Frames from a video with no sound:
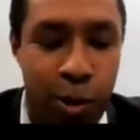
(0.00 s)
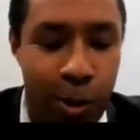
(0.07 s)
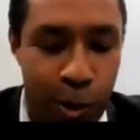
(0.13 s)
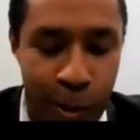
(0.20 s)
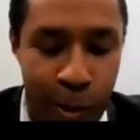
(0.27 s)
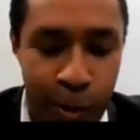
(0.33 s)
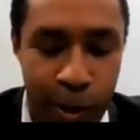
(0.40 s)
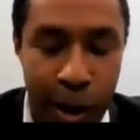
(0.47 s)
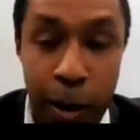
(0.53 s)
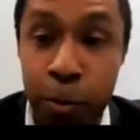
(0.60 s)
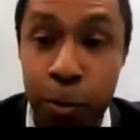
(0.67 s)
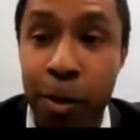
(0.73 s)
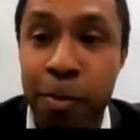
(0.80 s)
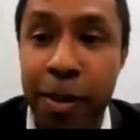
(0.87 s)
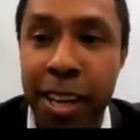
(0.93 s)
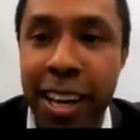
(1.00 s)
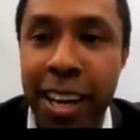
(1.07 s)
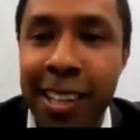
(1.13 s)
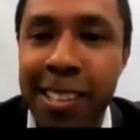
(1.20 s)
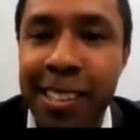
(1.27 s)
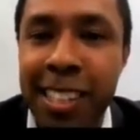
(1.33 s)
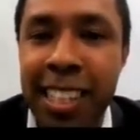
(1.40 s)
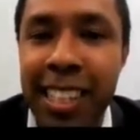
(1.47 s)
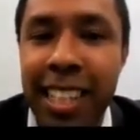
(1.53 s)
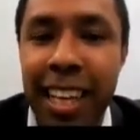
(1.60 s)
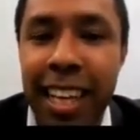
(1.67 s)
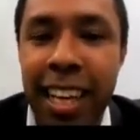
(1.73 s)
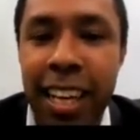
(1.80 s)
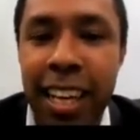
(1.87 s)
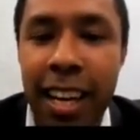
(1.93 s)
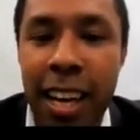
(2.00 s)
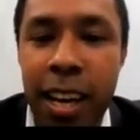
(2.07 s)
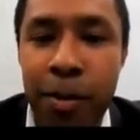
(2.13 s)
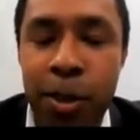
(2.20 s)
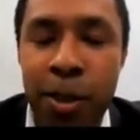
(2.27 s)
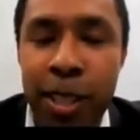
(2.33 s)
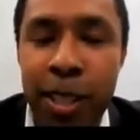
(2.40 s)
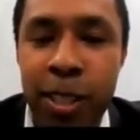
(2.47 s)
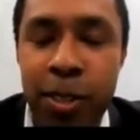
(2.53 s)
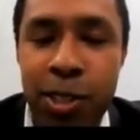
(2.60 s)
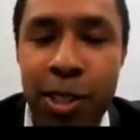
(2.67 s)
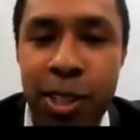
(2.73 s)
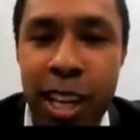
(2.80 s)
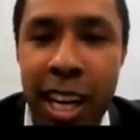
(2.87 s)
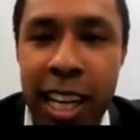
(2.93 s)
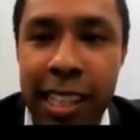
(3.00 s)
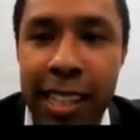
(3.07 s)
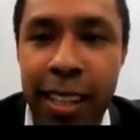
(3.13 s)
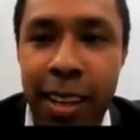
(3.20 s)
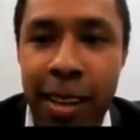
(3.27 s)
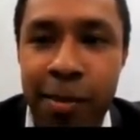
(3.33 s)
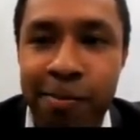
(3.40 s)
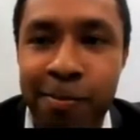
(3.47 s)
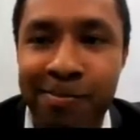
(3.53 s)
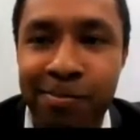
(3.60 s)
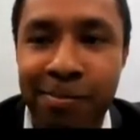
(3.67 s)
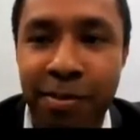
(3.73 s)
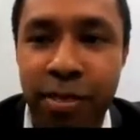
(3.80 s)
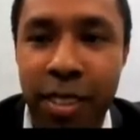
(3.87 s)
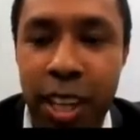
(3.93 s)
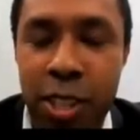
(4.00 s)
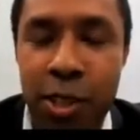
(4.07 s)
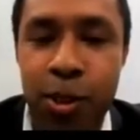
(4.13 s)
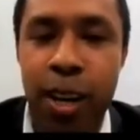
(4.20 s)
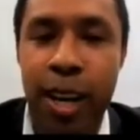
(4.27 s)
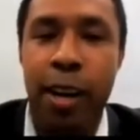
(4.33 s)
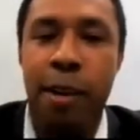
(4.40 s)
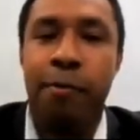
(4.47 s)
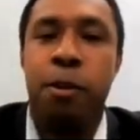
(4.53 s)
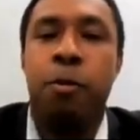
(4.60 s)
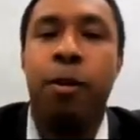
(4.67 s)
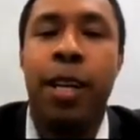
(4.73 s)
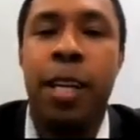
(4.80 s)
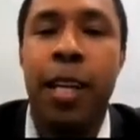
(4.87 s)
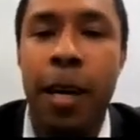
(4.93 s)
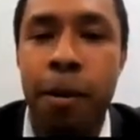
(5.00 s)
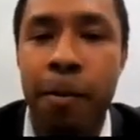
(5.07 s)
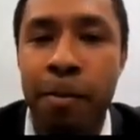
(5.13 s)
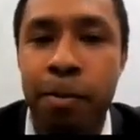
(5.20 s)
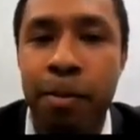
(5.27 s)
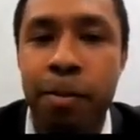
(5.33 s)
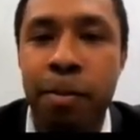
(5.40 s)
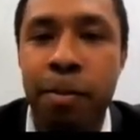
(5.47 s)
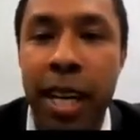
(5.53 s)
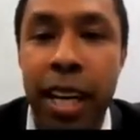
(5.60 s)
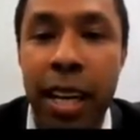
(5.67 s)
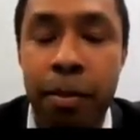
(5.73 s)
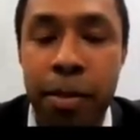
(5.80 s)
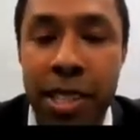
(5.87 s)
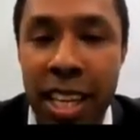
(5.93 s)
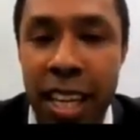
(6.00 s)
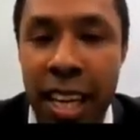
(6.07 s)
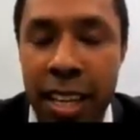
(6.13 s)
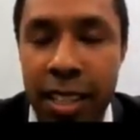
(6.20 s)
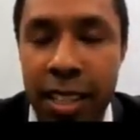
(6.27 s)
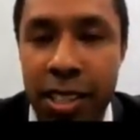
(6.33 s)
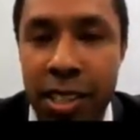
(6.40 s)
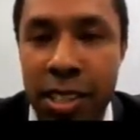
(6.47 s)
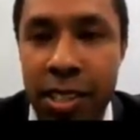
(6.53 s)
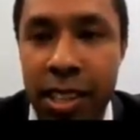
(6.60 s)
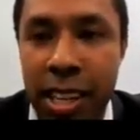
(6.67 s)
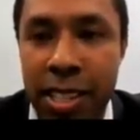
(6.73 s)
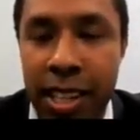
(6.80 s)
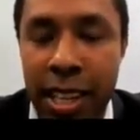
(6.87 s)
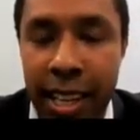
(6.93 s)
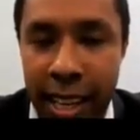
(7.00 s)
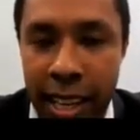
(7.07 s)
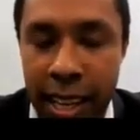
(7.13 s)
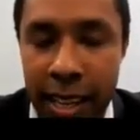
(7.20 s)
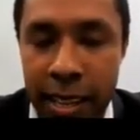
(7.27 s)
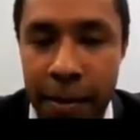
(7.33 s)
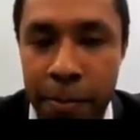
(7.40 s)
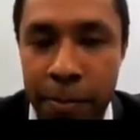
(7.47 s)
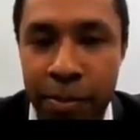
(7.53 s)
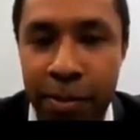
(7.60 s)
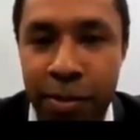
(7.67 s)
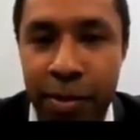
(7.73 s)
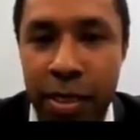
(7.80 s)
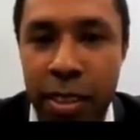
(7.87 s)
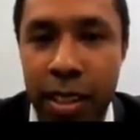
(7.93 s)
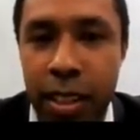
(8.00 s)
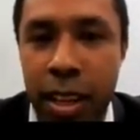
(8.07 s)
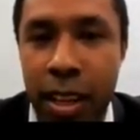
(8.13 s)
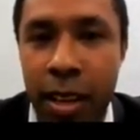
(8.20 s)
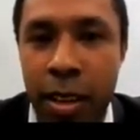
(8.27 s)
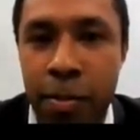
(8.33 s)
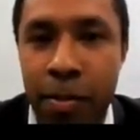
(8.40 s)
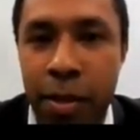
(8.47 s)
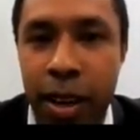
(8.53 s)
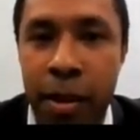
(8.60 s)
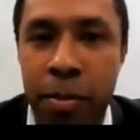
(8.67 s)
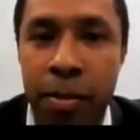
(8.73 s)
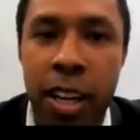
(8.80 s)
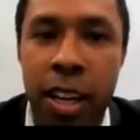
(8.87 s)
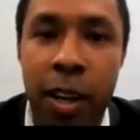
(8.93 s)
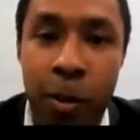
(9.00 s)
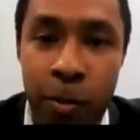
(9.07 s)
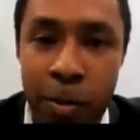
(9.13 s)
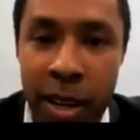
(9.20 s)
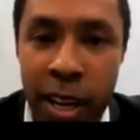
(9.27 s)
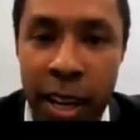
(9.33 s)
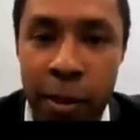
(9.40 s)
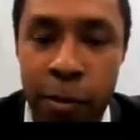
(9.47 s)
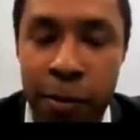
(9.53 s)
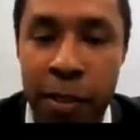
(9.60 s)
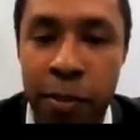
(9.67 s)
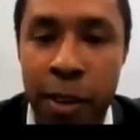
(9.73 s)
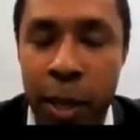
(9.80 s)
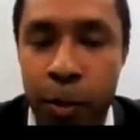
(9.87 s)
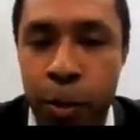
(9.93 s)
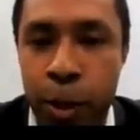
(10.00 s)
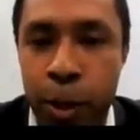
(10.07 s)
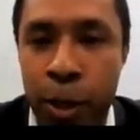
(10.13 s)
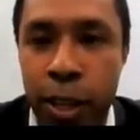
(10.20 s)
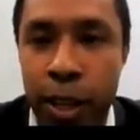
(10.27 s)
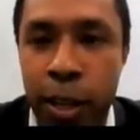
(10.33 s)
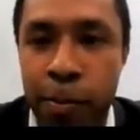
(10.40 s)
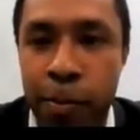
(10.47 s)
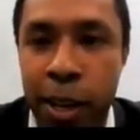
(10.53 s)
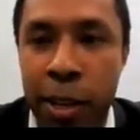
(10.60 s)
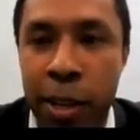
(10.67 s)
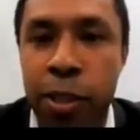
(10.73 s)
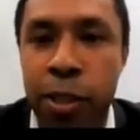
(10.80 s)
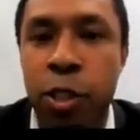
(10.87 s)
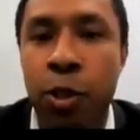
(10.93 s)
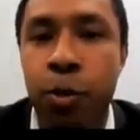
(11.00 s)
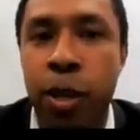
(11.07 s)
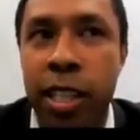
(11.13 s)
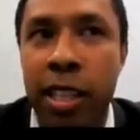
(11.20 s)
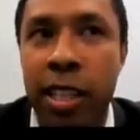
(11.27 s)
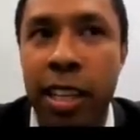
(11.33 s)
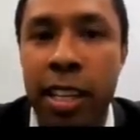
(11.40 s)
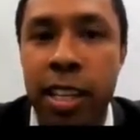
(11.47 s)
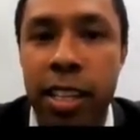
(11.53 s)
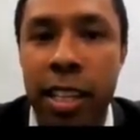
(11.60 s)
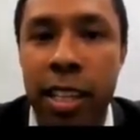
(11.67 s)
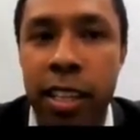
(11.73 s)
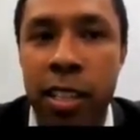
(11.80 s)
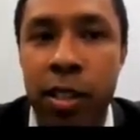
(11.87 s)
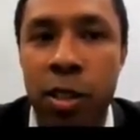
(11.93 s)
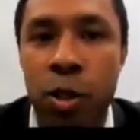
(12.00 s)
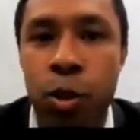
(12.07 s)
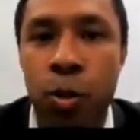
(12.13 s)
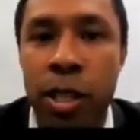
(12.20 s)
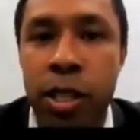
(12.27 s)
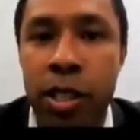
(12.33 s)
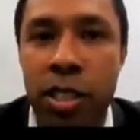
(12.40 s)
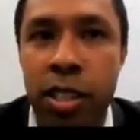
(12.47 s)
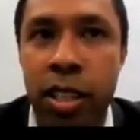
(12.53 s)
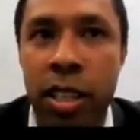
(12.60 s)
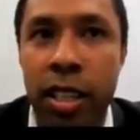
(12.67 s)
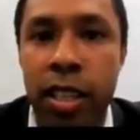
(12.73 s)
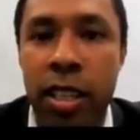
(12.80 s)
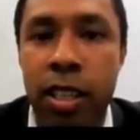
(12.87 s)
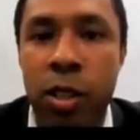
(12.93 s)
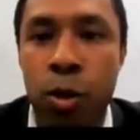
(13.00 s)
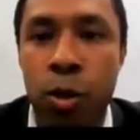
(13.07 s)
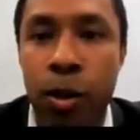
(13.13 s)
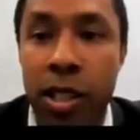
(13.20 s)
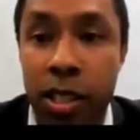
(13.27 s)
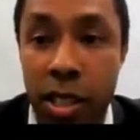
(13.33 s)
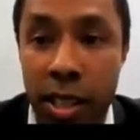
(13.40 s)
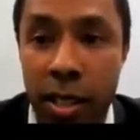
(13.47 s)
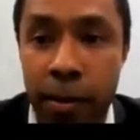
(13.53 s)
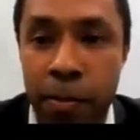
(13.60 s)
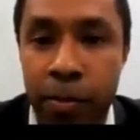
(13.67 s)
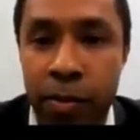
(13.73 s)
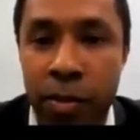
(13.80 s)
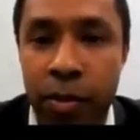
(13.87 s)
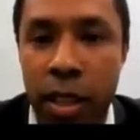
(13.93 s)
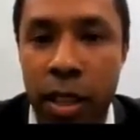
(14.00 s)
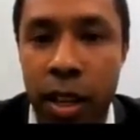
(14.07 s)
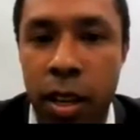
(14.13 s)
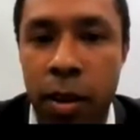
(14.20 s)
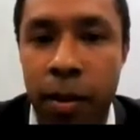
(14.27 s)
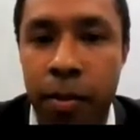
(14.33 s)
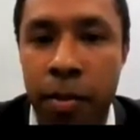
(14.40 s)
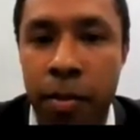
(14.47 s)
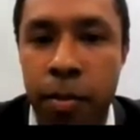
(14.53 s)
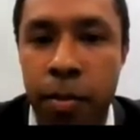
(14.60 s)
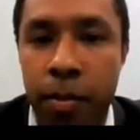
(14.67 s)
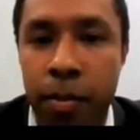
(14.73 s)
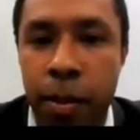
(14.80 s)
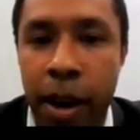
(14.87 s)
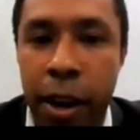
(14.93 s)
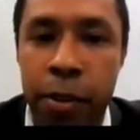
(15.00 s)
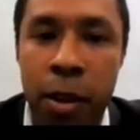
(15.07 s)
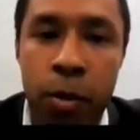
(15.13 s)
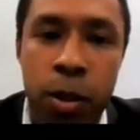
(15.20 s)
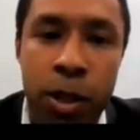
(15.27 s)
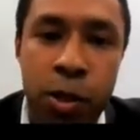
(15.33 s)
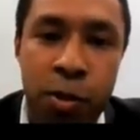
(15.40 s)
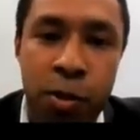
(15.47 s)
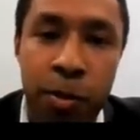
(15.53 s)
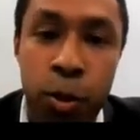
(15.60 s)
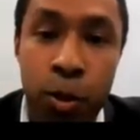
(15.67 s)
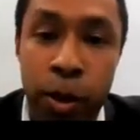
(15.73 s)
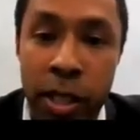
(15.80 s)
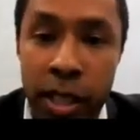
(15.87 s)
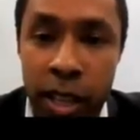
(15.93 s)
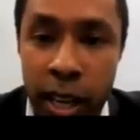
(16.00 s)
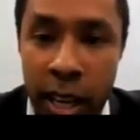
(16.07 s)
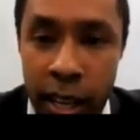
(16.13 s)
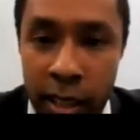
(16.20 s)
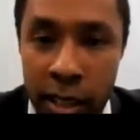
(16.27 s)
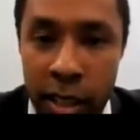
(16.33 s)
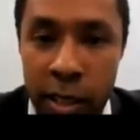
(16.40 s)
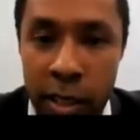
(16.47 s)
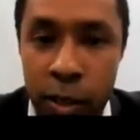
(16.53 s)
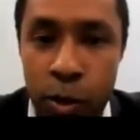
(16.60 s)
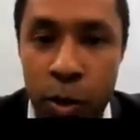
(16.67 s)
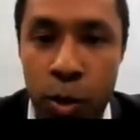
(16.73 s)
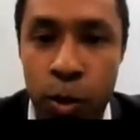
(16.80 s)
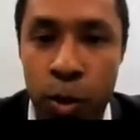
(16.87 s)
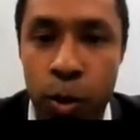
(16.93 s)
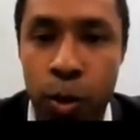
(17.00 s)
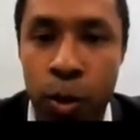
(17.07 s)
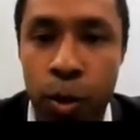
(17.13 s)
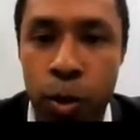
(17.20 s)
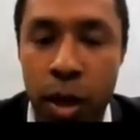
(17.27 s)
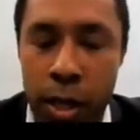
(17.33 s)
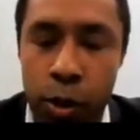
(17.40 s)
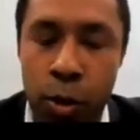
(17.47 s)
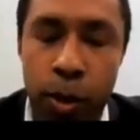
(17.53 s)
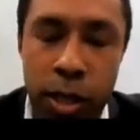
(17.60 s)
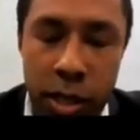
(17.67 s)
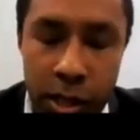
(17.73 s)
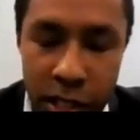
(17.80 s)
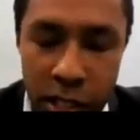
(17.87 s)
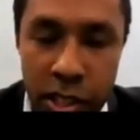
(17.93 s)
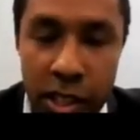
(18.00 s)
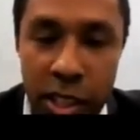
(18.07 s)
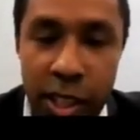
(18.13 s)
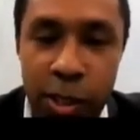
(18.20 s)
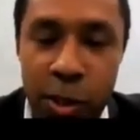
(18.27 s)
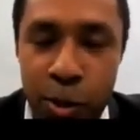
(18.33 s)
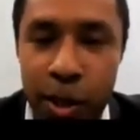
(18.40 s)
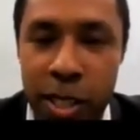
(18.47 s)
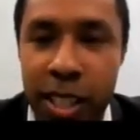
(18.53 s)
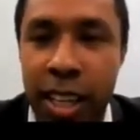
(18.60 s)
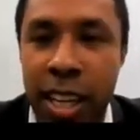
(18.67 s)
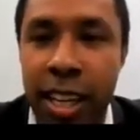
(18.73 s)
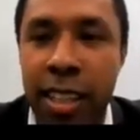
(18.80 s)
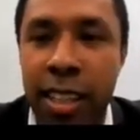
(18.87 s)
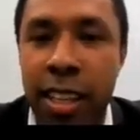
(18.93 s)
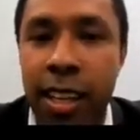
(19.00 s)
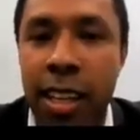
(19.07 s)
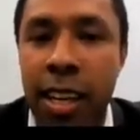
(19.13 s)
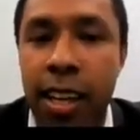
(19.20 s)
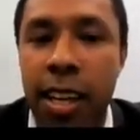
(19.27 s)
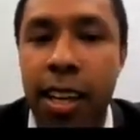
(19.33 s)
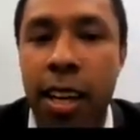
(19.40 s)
So we'll begin, and I'm going to start. So hi, everyone. My name is Alexis Esekia. I am an alumni of Divine Word. I graduated in 2020. My era was from 2016 to 2019.